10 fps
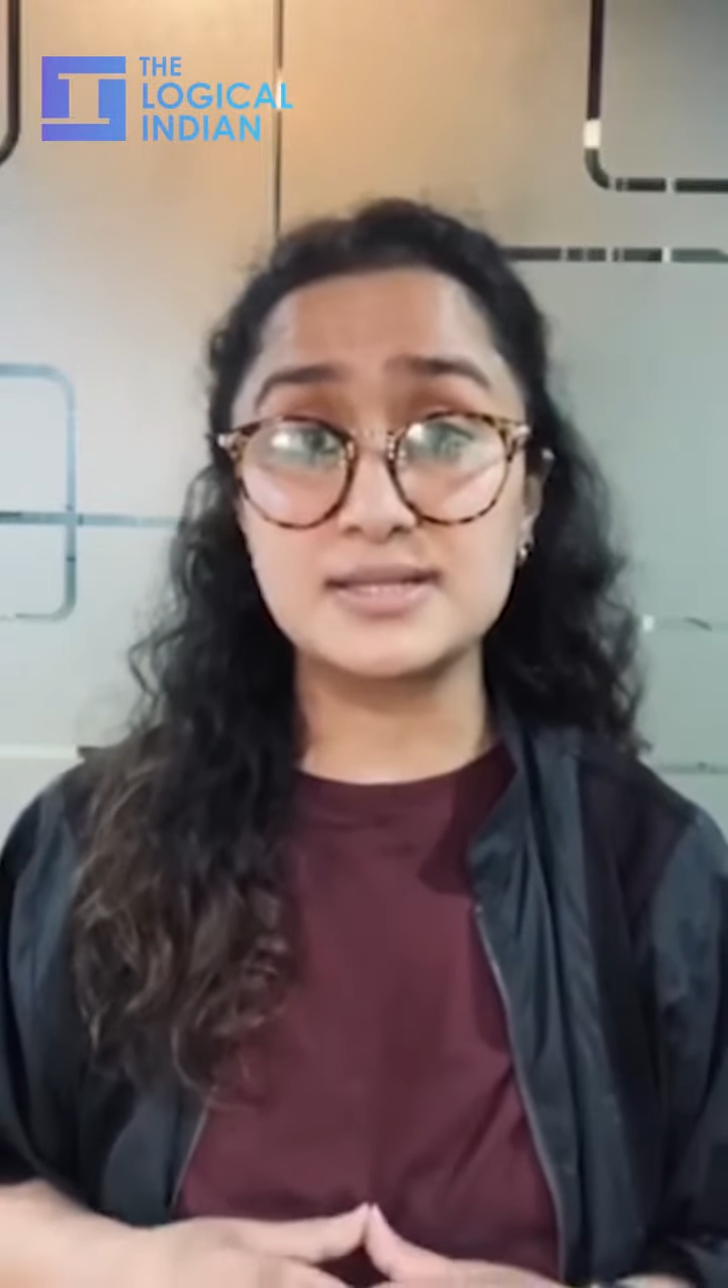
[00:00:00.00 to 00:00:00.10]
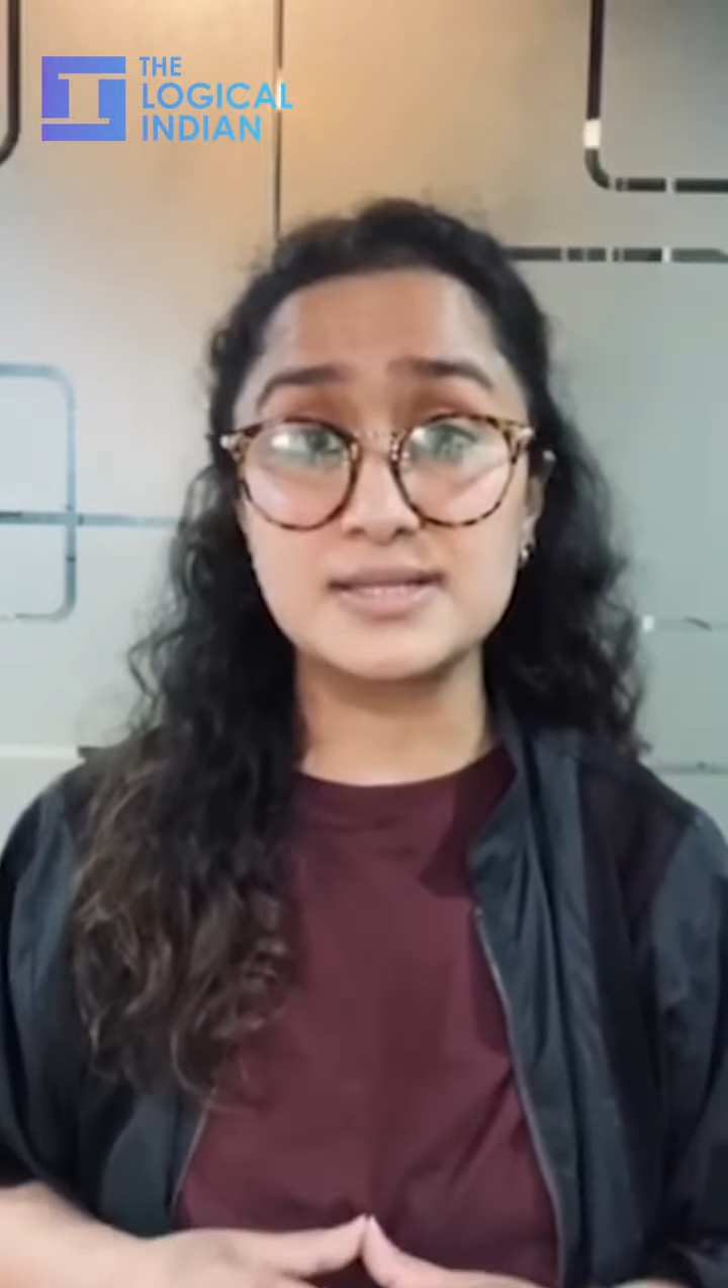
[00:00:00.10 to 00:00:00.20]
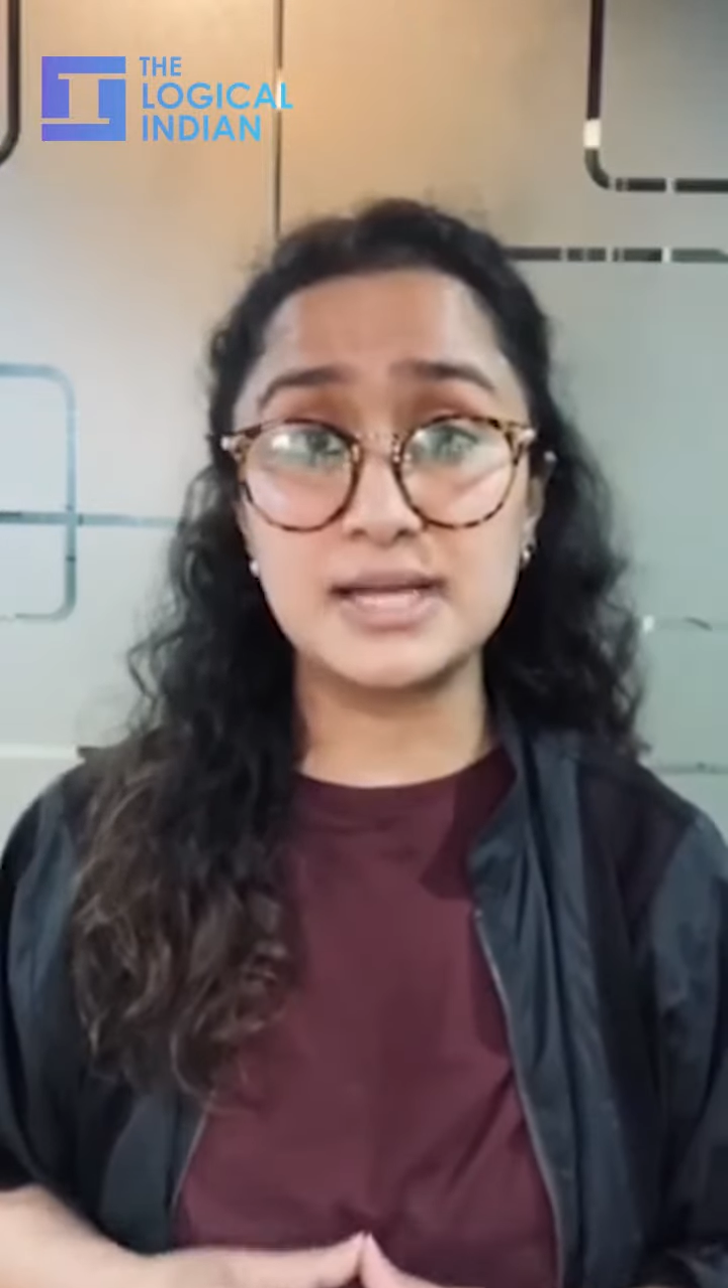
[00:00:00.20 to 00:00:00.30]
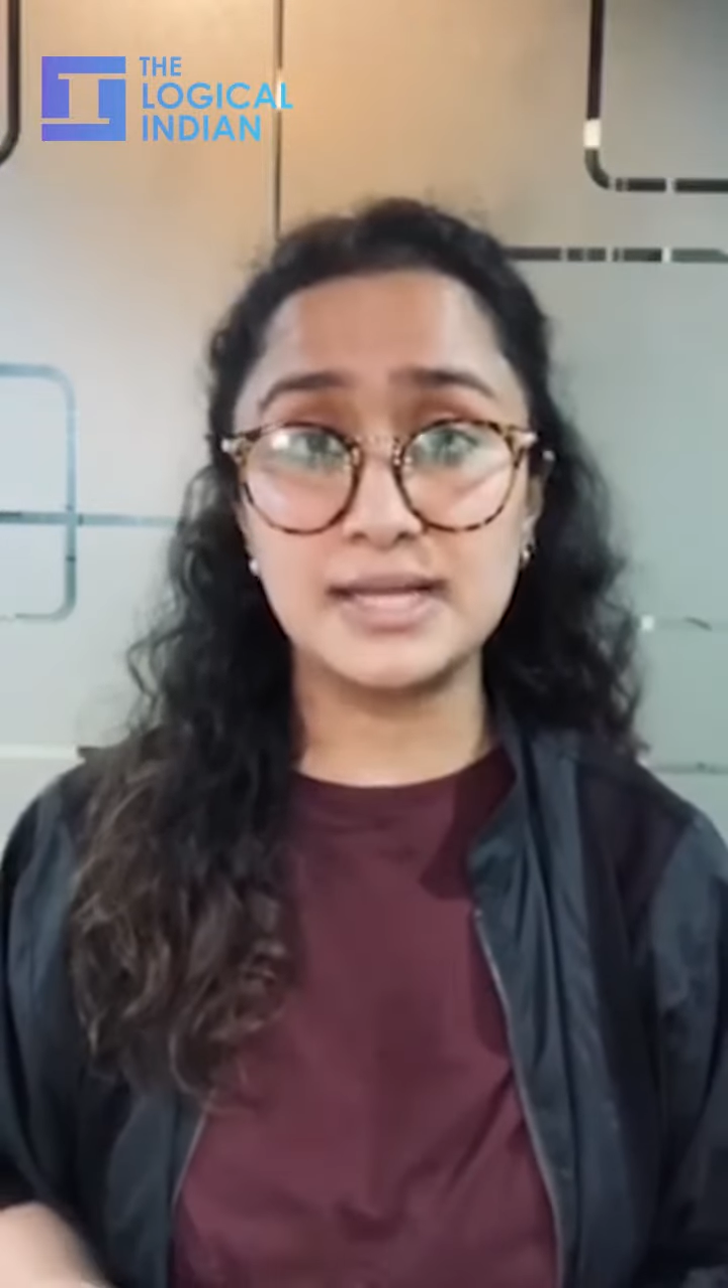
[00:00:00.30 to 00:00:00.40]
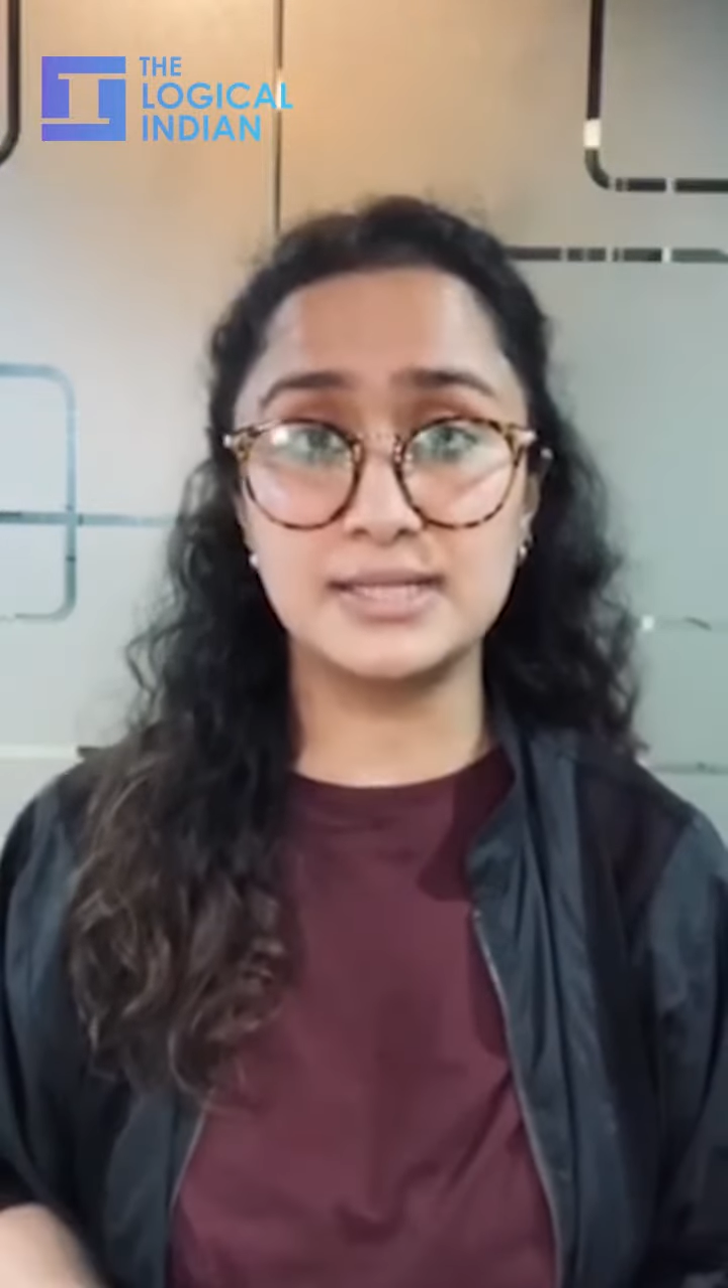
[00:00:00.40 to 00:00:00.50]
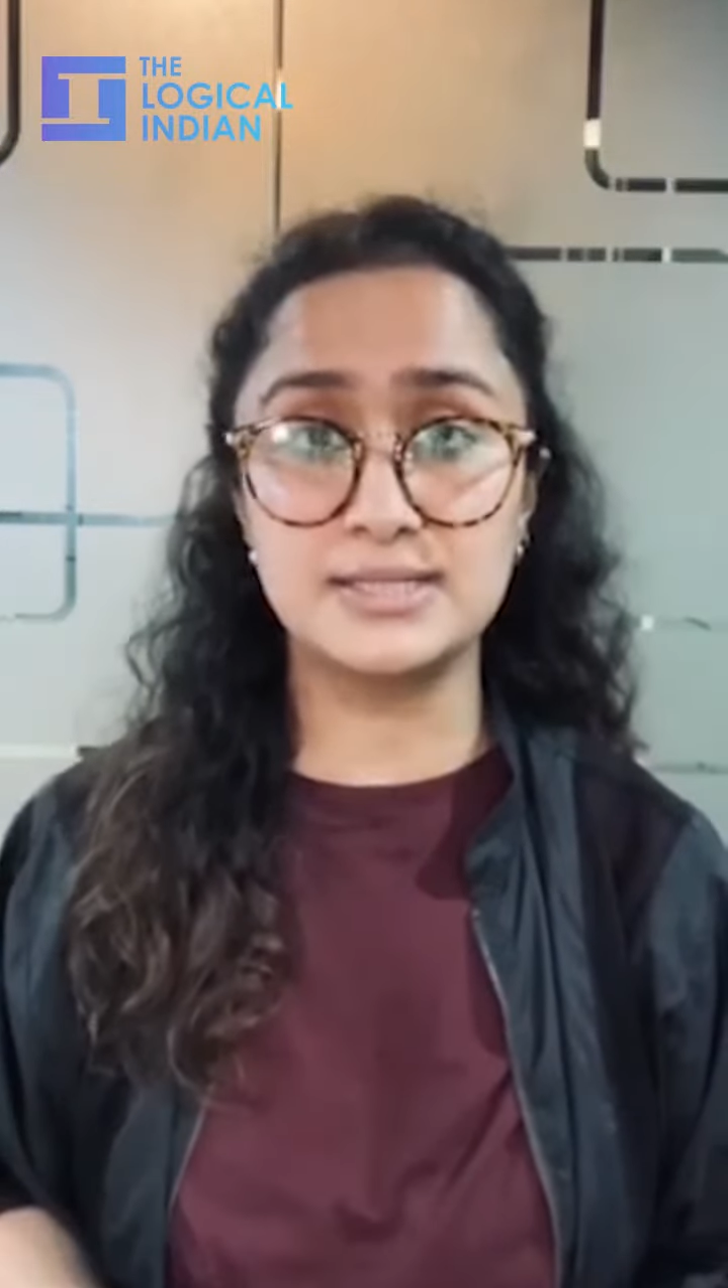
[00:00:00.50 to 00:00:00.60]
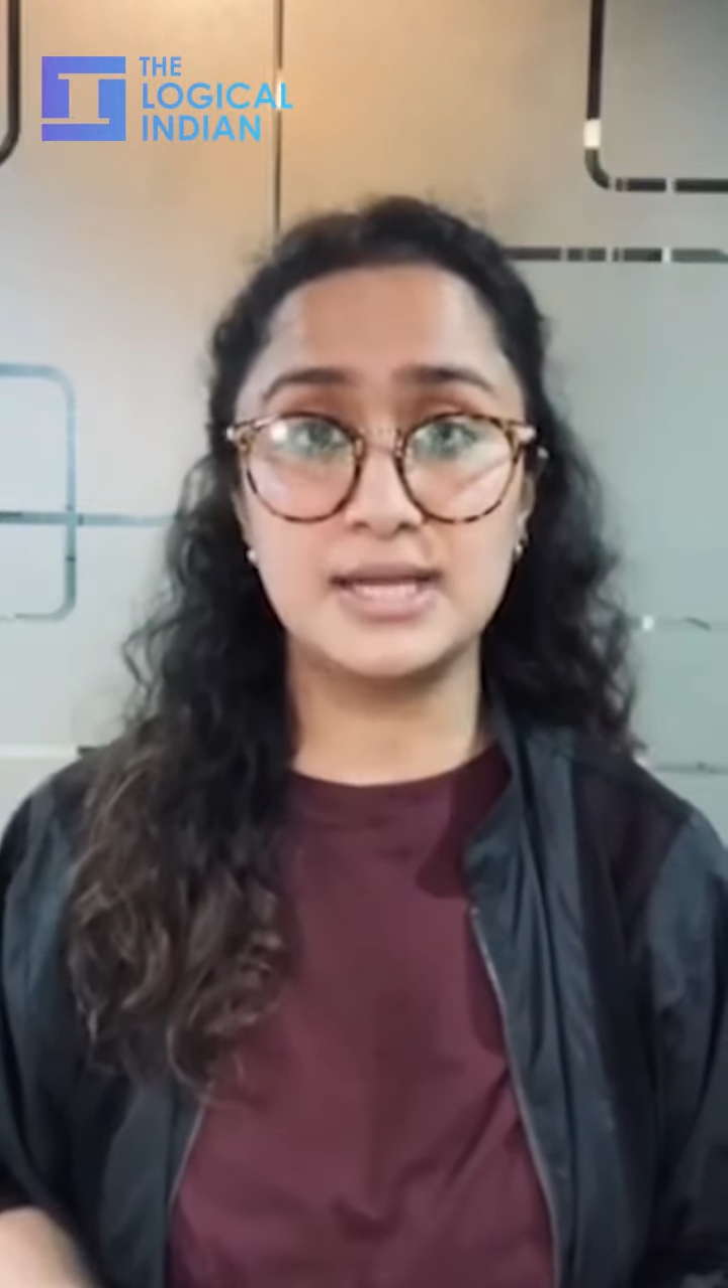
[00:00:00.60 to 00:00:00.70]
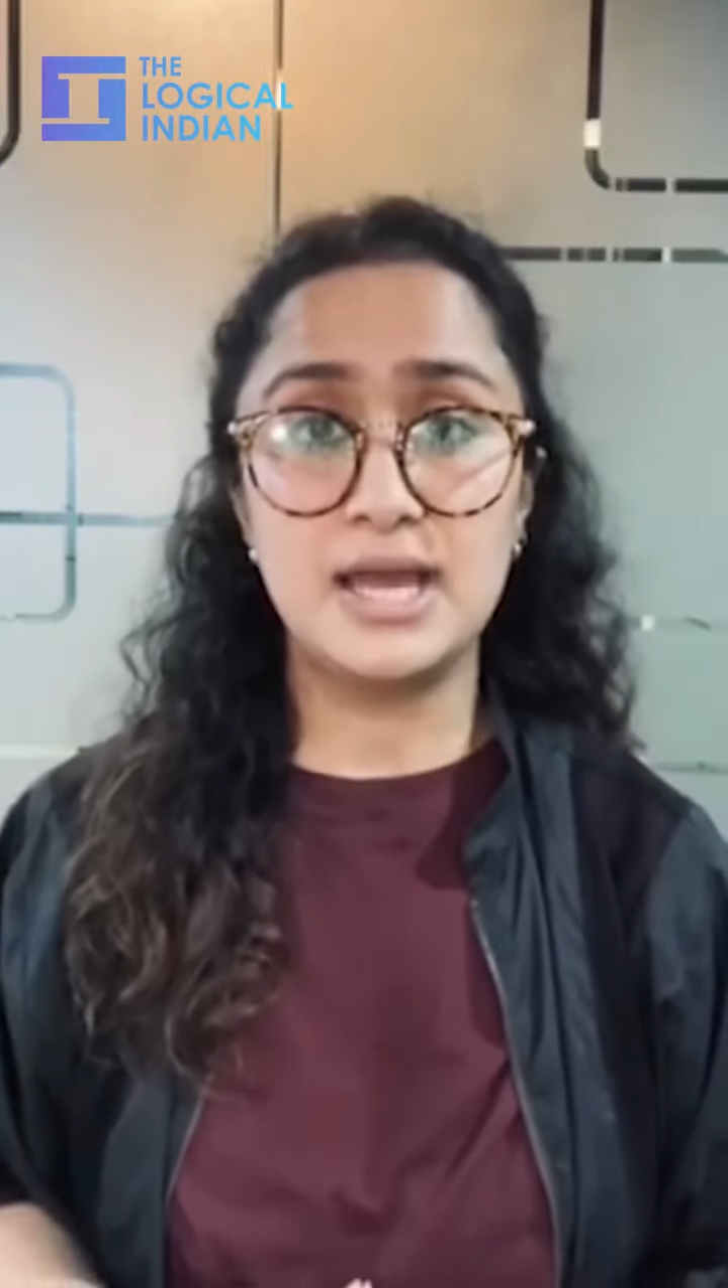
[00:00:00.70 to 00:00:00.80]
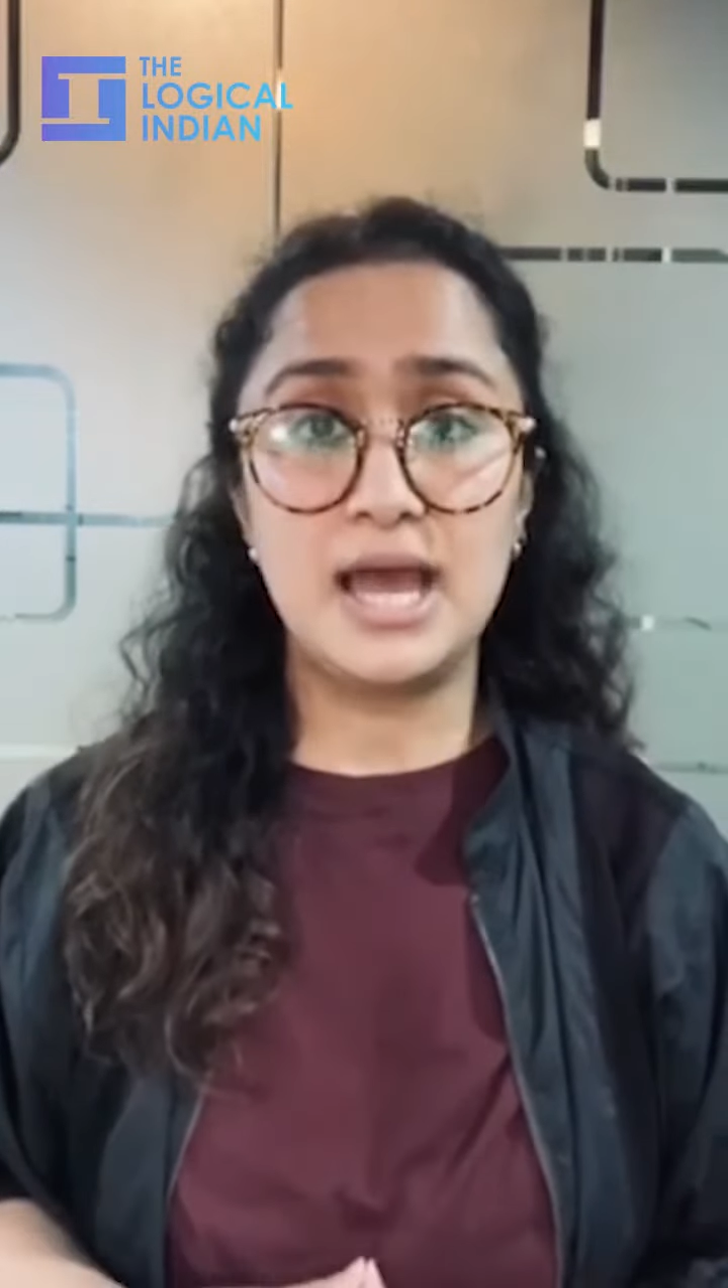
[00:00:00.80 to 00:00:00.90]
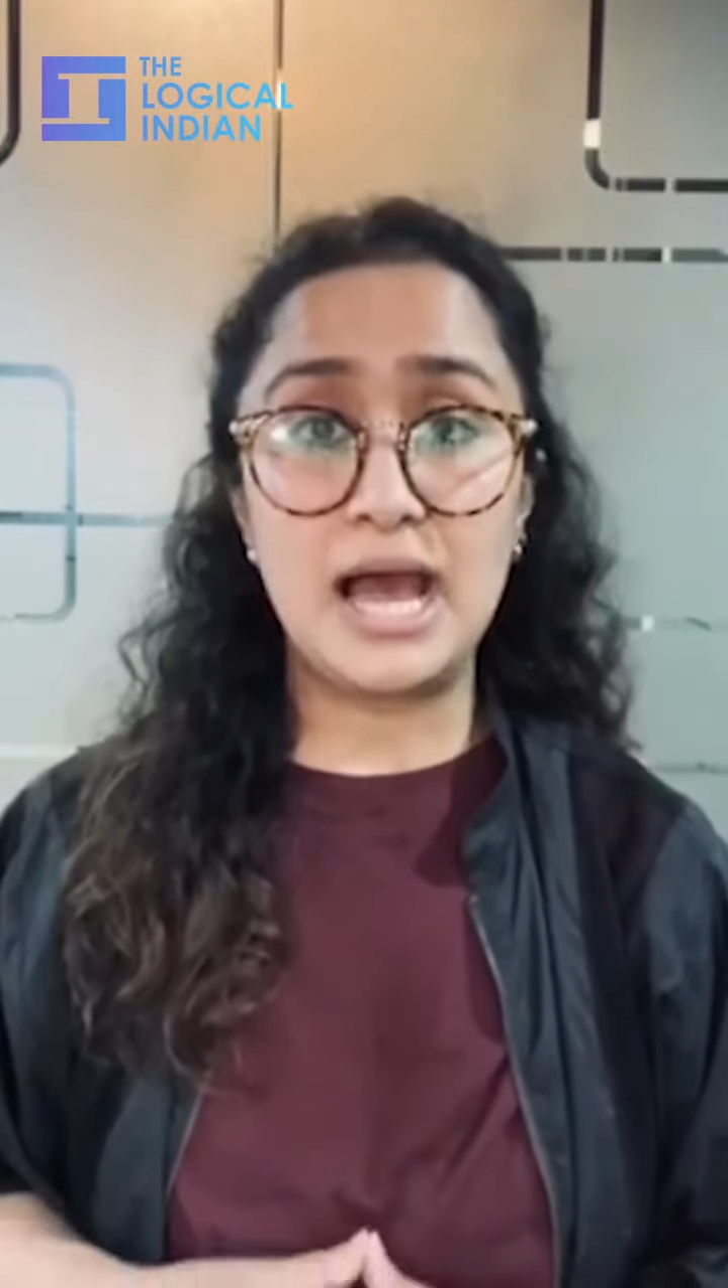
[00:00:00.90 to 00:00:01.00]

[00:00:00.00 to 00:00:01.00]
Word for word: resigned